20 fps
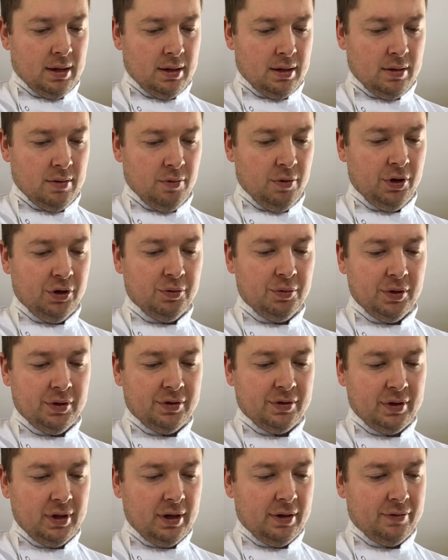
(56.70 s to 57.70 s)
The reason we
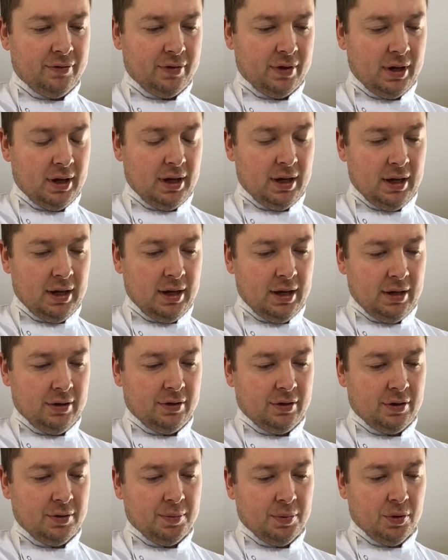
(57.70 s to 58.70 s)
sieve is
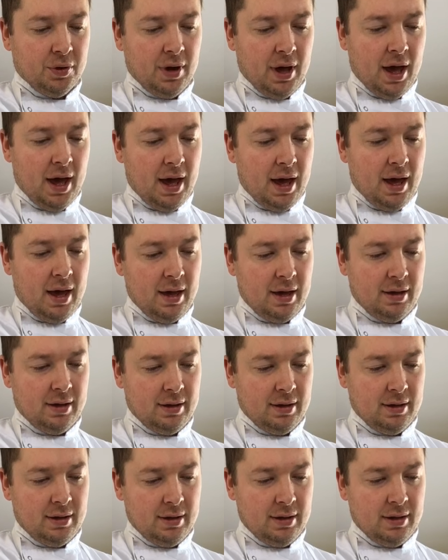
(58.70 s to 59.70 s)
to put air
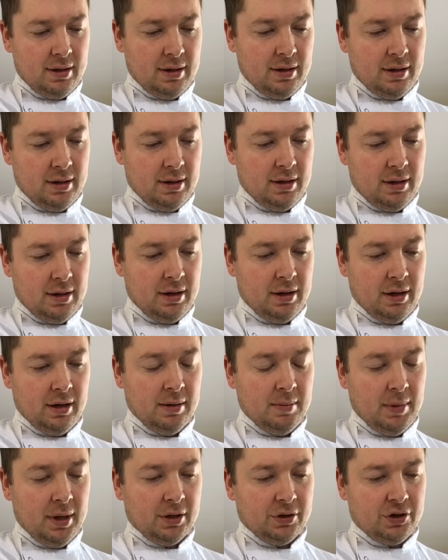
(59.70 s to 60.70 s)
into your
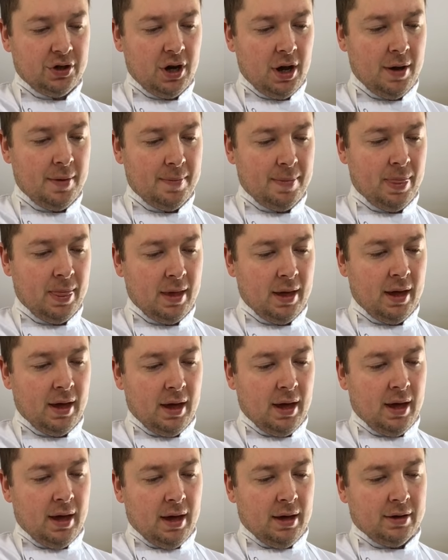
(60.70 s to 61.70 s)
mixture,
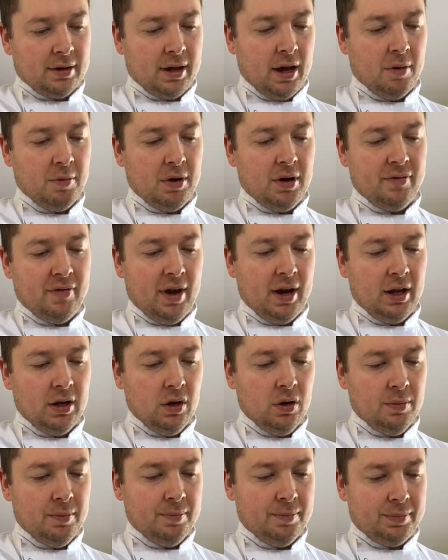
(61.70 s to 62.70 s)
to get rid of any
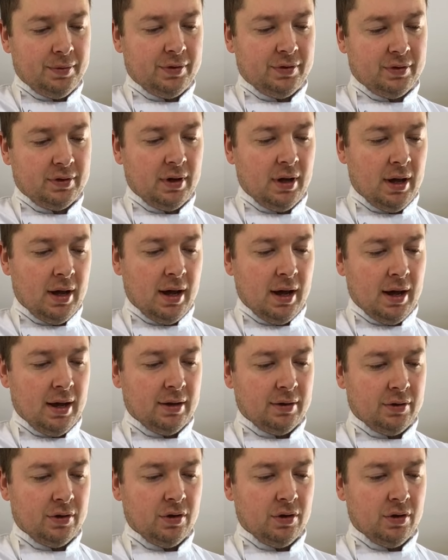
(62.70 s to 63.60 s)
lumps and,